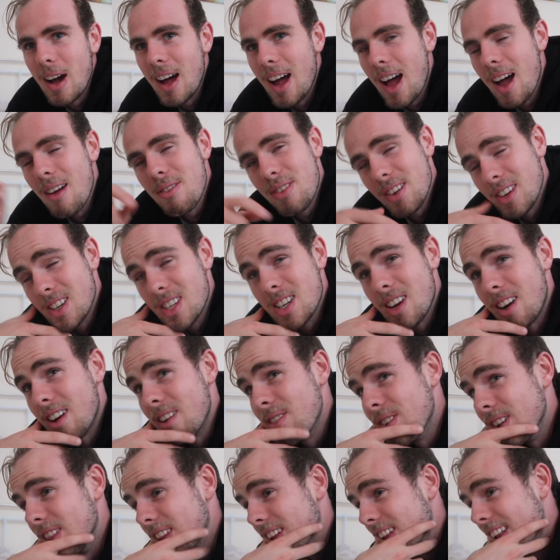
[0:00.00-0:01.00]
But I feel
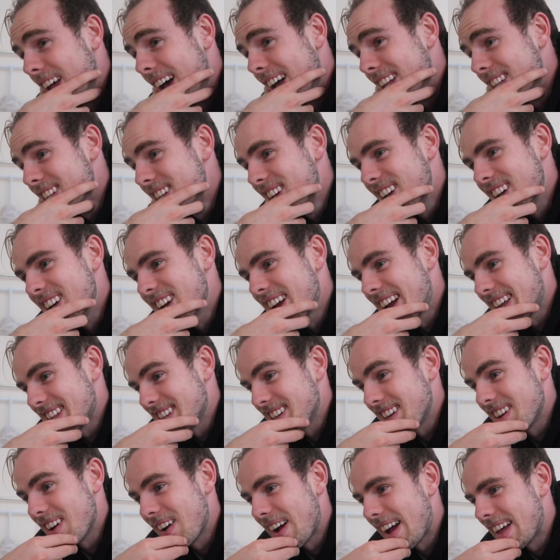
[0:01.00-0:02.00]
sorry for the lads who
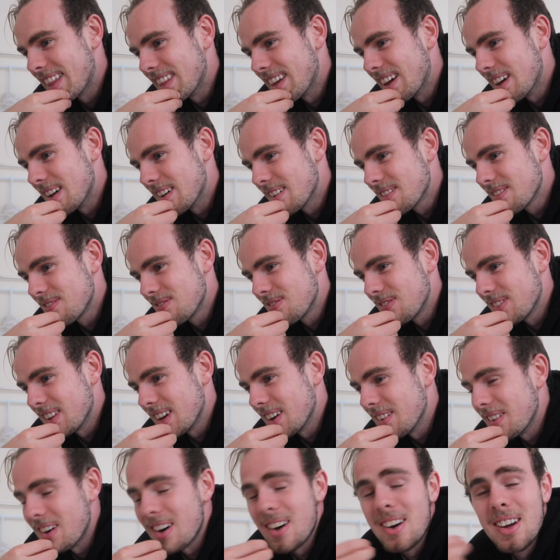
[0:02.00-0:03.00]
had to go out there.
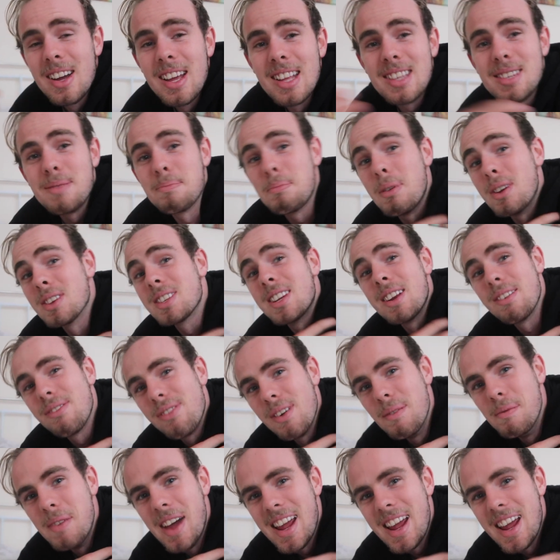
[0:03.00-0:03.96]
Oh well, it's a positive for